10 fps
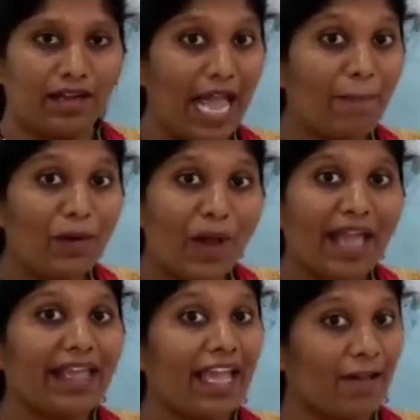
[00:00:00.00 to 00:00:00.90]

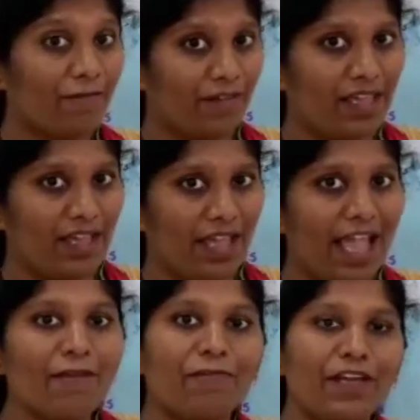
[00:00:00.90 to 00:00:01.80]
W-I-F-E.
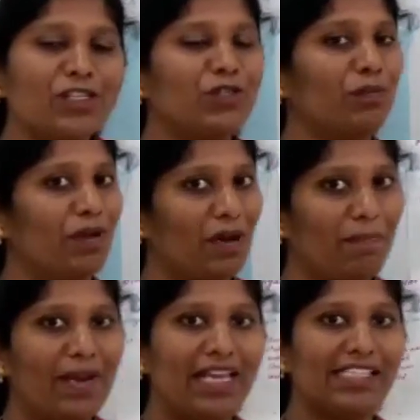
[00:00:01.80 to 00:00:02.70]
F-E should be
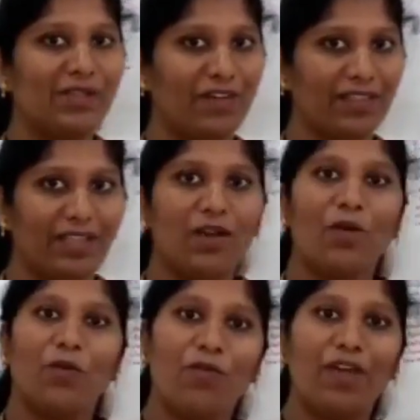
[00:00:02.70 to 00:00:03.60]
replaced with
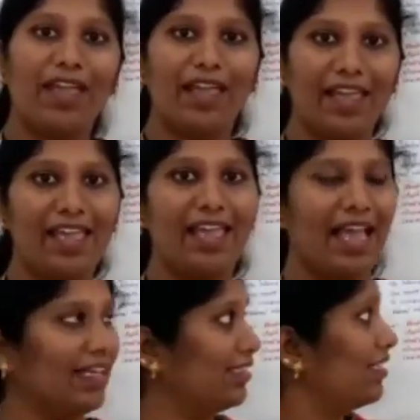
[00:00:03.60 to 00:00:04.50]

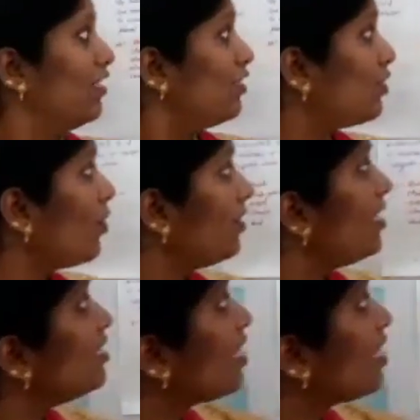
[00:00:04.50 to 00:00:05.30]
V-E-S. So these